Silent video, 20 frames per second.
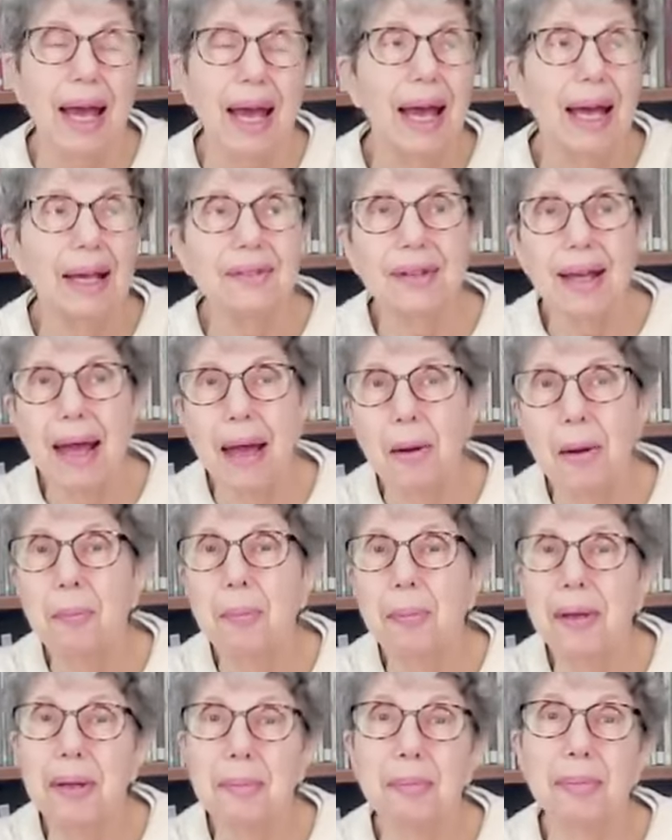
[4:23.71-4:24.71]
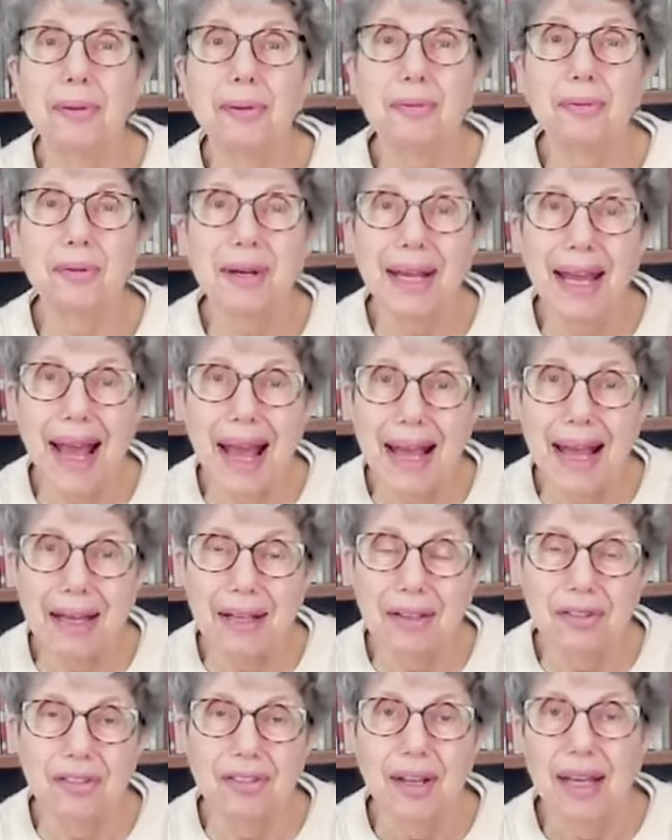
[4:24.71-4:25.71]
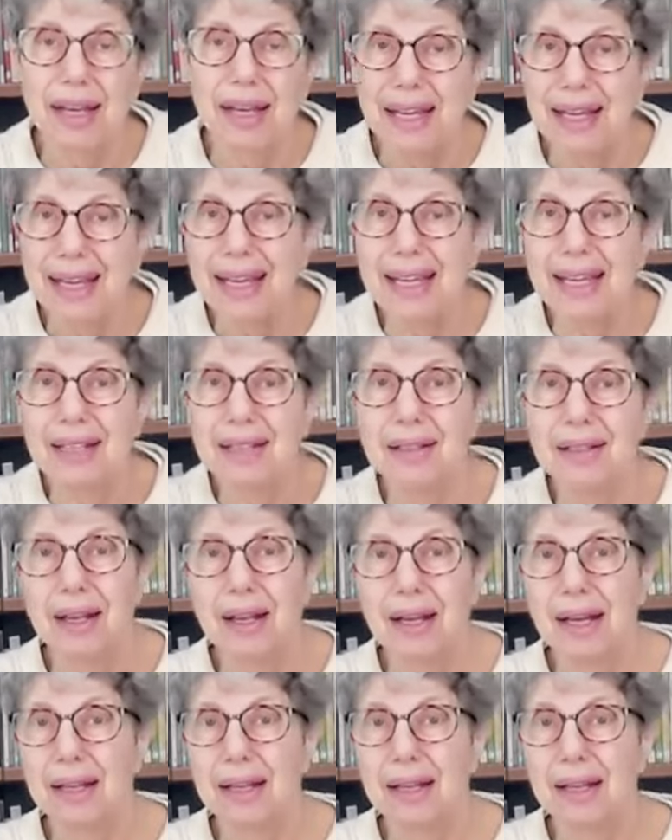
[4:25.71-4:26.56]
and how people react in